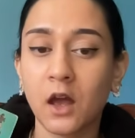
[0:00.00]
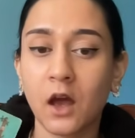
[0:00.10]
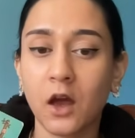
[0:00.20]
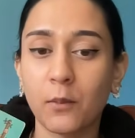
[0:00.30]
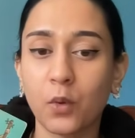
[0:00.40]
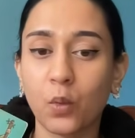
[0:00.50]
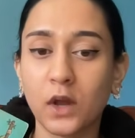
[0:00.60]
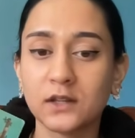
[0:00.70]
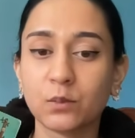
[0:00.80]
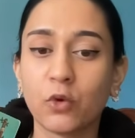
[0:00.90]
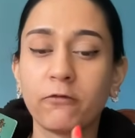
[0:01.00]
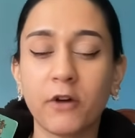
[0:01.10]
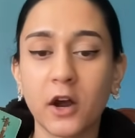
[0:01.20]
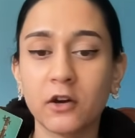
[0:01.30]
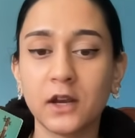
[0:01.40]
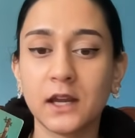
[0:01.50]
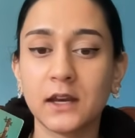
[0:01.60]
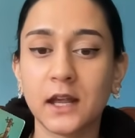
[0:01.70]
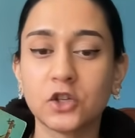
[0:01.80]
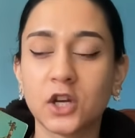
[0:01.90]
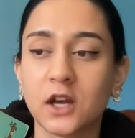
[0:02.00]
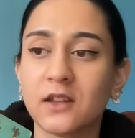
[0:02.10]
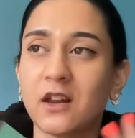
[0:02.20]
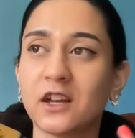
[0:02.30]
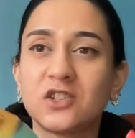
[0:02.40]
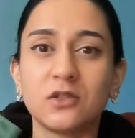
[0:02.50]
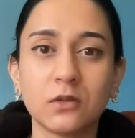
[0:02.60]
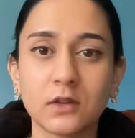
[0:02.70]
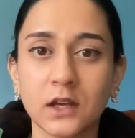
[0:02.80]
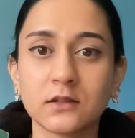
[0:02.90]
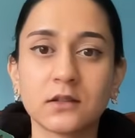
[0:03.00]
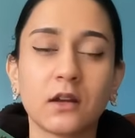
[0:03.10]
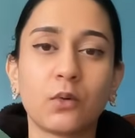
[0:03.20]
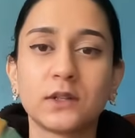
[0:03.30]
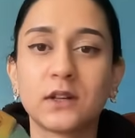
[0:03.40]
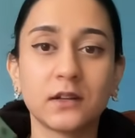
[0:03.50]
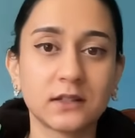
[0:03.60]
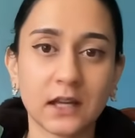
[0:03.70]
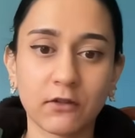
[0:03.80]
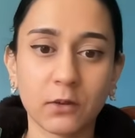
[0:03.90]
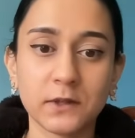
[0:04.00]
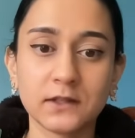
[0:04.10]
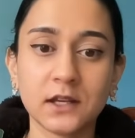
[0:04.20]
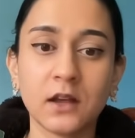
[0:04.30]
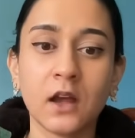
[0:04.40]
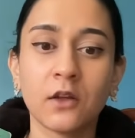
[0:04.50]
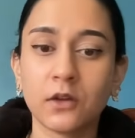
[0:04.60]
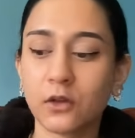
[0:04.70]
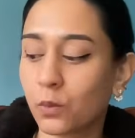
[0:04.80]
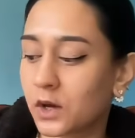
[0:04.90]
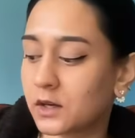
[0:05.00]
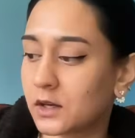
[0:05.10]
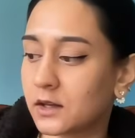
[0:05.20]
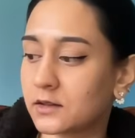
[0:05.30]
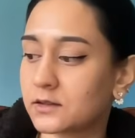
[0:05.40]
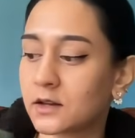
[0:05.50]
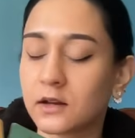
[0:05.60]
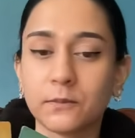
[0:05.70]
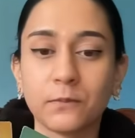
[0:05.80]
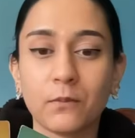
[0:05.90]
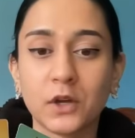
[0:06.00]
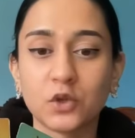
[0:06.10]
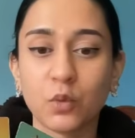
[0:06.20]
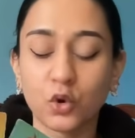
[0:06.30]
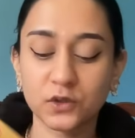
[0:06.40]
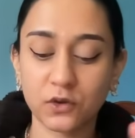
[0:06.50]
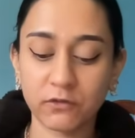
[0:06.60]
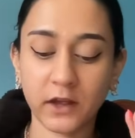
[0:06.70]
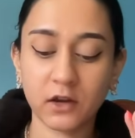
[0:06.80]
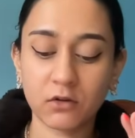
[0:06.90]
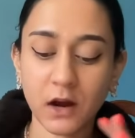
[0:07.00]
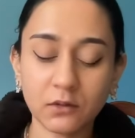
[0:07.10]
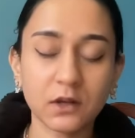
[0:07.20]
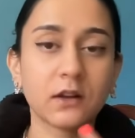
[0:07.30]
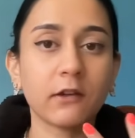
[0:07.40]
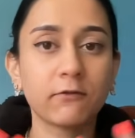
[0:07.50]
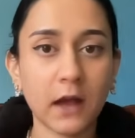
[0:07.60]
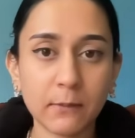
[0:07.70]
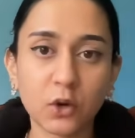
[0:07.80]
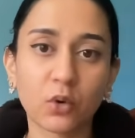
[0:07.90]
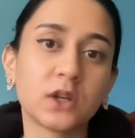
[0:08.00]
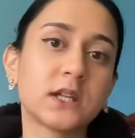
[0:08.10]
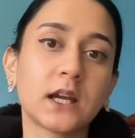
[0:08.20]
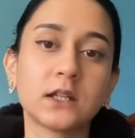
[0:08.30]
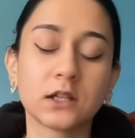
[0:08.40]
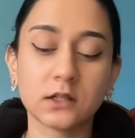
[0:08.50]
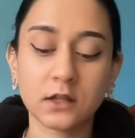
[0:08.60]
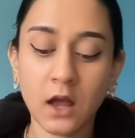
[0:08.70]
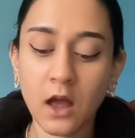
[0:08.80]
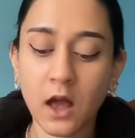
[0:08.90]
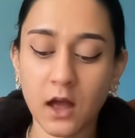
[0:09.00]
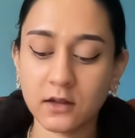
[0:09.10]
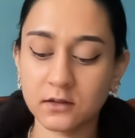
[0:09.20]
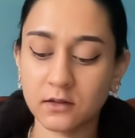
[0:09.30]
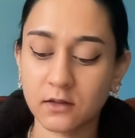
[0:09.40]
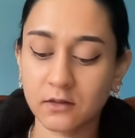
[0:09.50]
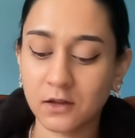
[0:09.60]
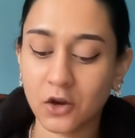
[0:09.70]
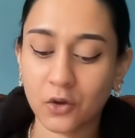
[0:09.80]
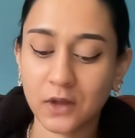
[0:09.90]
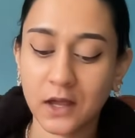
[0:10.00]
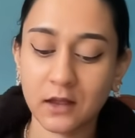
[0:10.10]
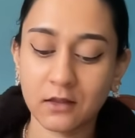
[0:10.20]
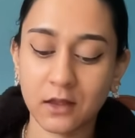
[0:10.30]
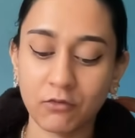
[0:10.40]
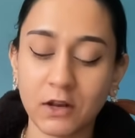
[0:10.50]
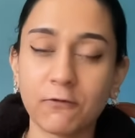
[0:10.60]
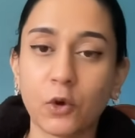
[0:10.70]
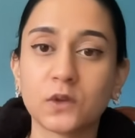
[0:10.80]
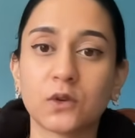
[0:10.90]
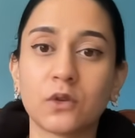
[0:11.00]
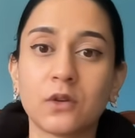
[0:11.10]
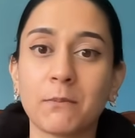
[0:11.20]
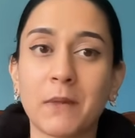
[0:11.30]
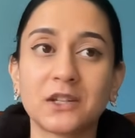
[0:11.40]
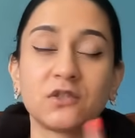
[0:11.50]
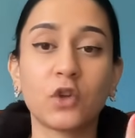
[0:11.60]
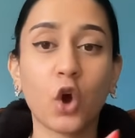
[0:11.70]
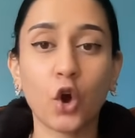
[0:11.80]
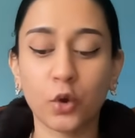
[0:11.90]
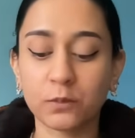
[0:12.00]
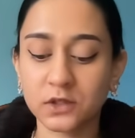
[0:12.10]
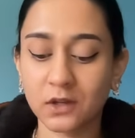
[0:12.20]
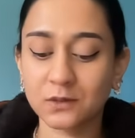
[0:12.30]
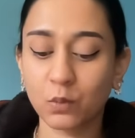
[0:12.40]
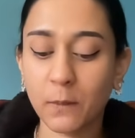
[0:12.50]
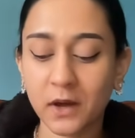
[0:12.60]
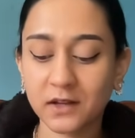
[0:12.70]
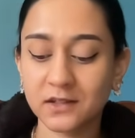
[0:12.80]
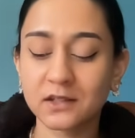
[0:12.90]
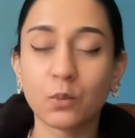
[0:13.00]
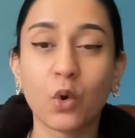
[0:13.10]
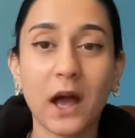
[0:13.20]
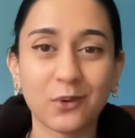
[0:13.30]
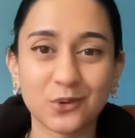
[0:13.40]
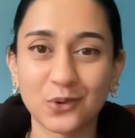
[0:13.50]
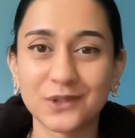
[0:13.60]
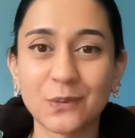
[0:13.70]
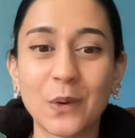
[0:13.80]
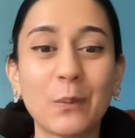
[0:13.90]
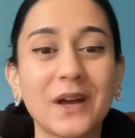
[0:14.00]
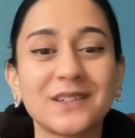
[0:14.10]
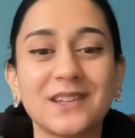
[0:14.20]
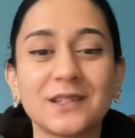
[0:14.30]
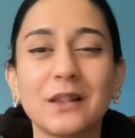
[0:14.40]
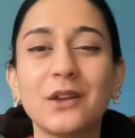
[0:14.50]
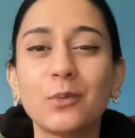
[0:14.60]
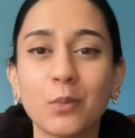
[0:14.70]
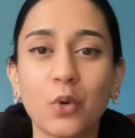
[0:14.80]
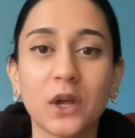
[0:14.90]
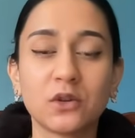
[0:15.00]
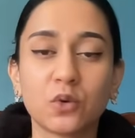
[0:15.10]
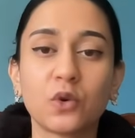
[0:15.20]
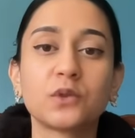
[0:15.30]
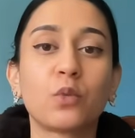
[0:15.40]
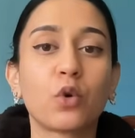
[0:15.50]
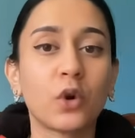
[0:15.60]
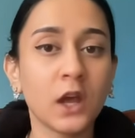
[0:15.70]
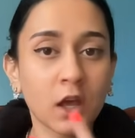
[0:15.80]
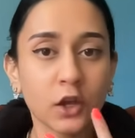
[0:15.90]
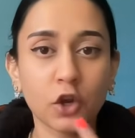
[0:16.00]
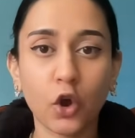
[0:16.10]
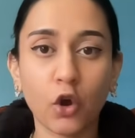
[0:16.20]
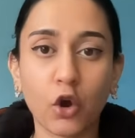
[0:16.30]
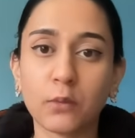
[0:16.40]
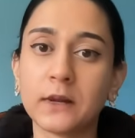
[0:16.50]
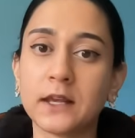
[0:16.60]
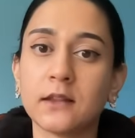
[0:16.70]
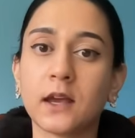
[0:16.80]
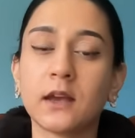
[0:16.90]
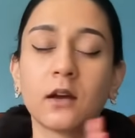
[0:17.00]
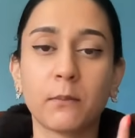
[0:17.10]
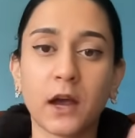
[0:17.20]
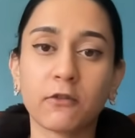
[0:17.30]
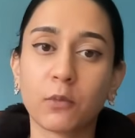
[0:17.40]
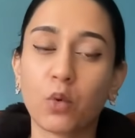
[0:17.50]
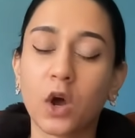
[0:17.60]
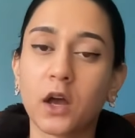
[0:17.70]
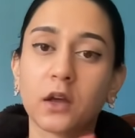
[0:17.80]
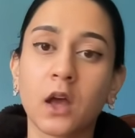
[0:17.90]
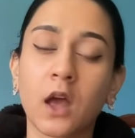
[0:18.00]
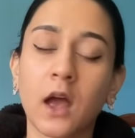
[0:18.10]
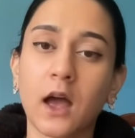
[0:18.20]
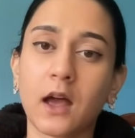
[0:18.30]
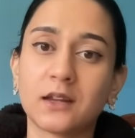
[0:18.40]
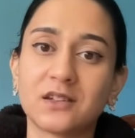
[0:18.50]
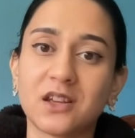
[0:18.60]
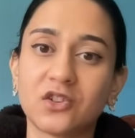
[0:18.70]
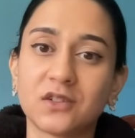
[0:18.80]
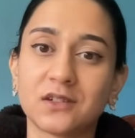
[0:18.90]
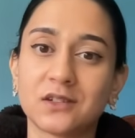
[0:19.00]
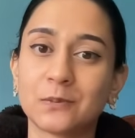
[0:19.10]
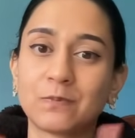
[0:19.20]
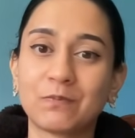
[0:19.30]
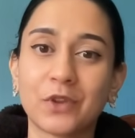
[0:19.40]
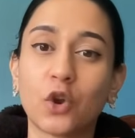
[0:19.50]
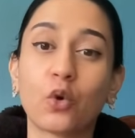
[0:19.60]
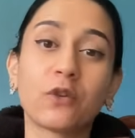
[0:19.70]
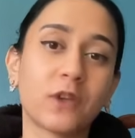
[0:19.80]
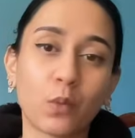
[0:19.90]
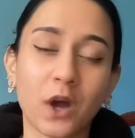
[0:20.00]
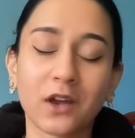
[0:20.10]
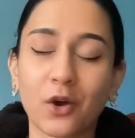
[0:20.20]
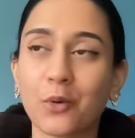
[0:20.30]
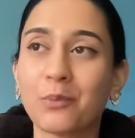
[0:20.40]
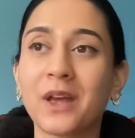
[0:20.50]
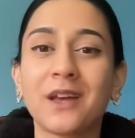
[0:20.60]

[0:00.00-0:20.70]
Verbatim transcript: Um, one is more fiery in nature, they like to do things, they always like to stay very busy. The other one is much more sort of like grounded, like family orientated, and you know they they really focus on matters of the home so there's one person that's more outdoors and one person that's a little bit more indoors more you know homely they come back from work and they just you know, or if they work at home,